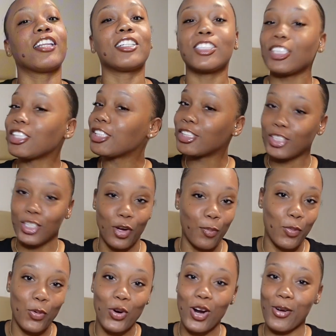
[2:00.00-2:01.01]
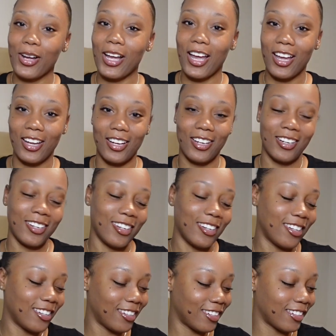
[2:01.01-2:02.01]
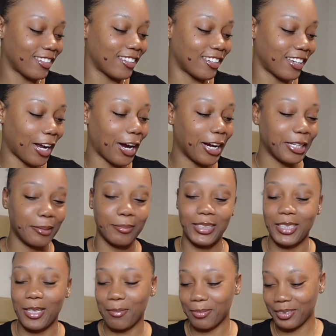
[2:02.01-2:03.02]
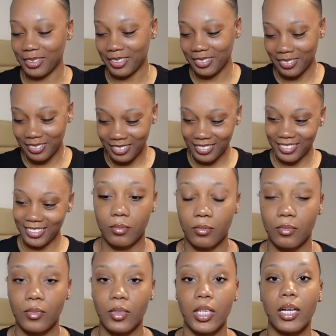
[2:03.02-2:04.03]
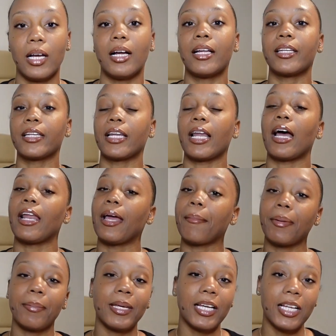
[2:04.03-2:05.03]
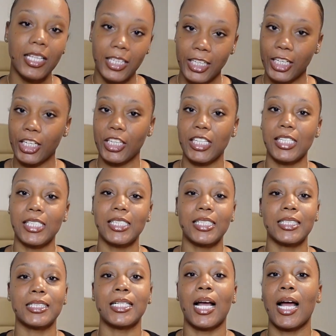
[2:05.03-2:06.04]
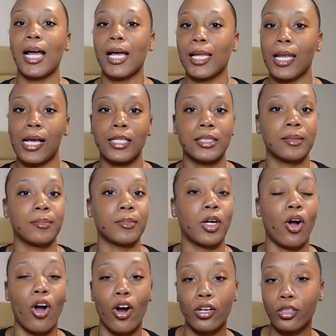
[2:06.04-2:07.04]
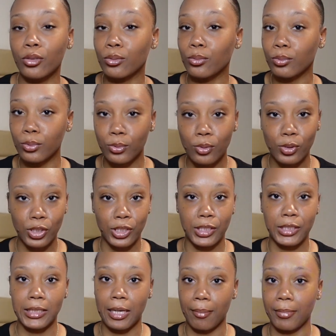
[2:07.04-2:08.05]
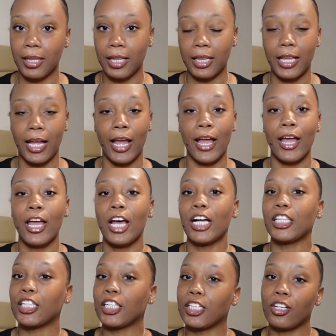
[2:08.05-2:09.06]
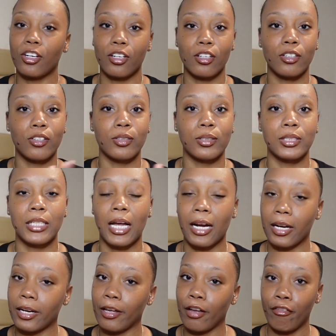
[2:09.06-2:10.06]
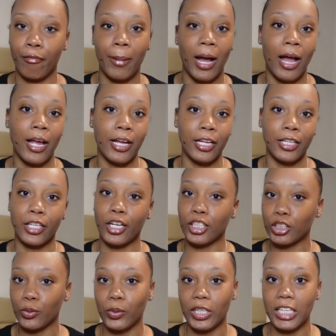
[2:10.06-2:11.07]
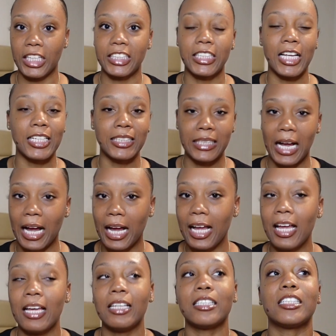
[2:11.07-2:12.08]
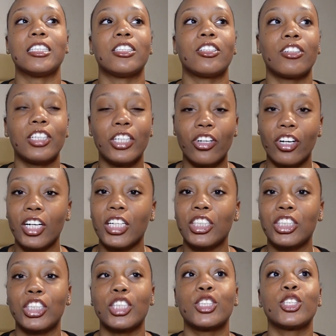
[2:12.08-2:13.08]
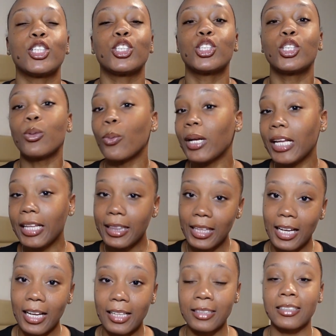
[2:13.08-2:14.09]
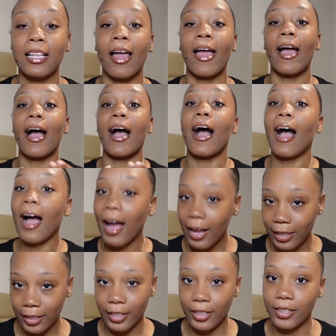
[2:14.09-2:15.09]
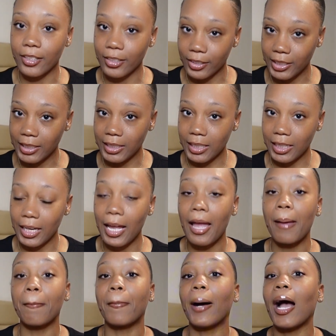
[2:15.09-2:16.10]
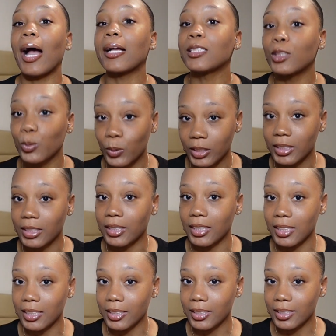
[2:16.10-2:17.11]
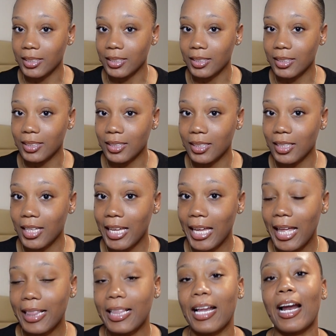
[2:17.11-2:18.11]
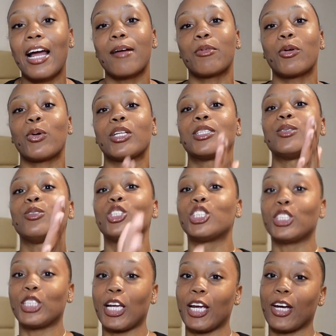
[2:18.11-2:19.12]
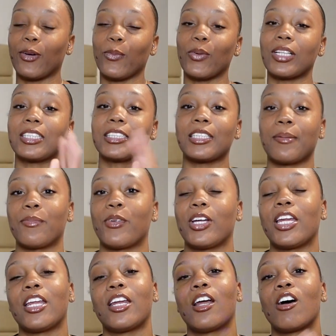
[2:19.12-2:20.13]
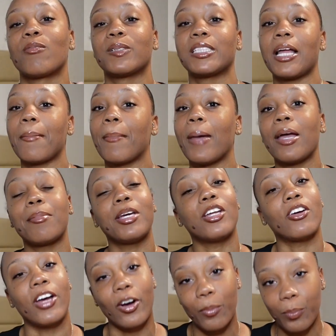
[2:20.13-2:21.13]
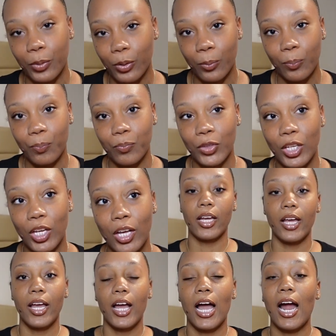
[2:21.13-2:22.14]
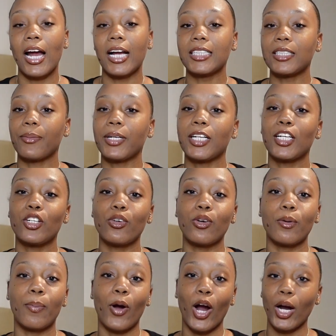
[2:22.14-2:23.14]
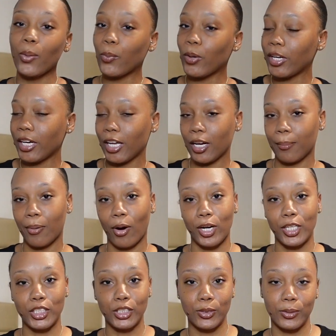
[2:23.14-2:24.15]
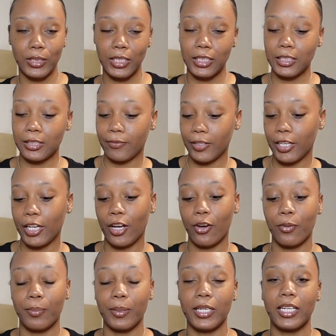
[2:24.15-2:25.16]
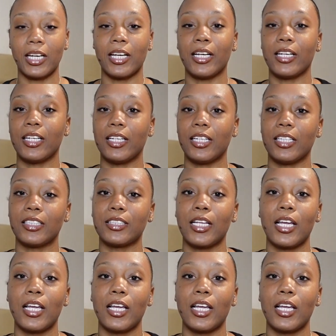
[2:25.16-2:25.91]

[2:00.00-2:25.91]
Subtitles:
jeans no more, okay? All right, let me stop playing. Now, let me be clear. This is not like some cardinal rules or something that the girls gotta live by in their 20s. It's not. These are literally just 20 things that I learned in my 20s that I am going to share with someone in hopes that maybe it'll help you. All right, so we're gonna do a part 1 and a part 2 to this video because